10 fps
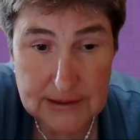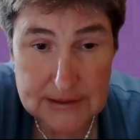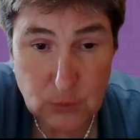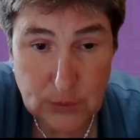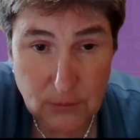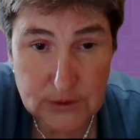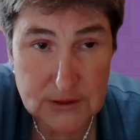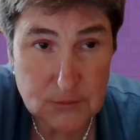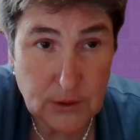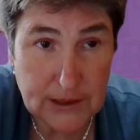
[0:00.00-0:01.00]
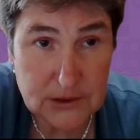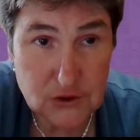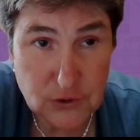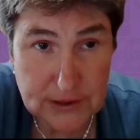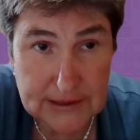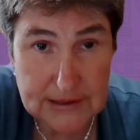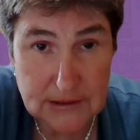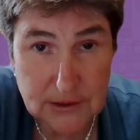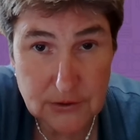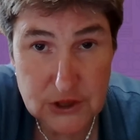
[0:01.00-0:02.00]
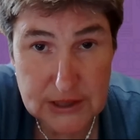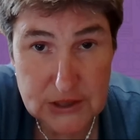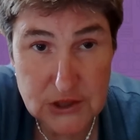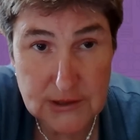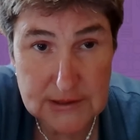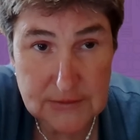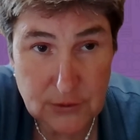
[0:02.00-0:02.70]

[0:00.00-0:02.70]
as well, which is why the treaty negotiation is